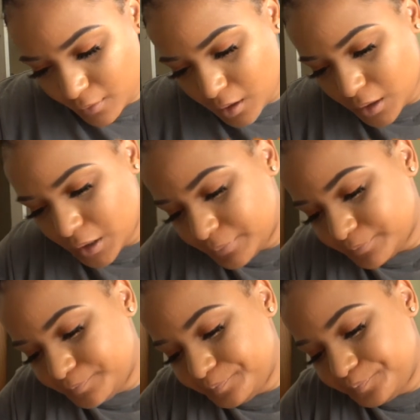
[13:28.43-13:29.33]

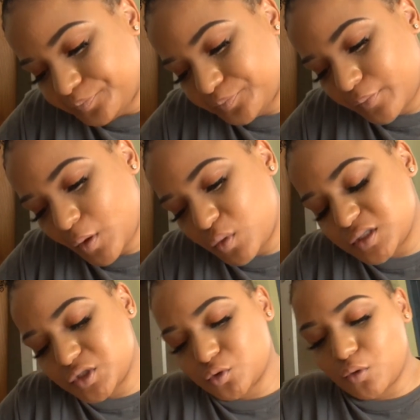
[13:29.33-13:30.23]
What's
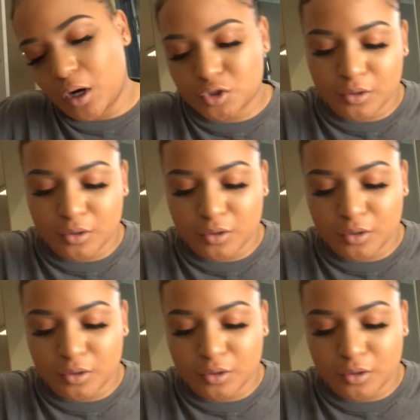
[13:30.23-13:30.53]
in Stuttgart?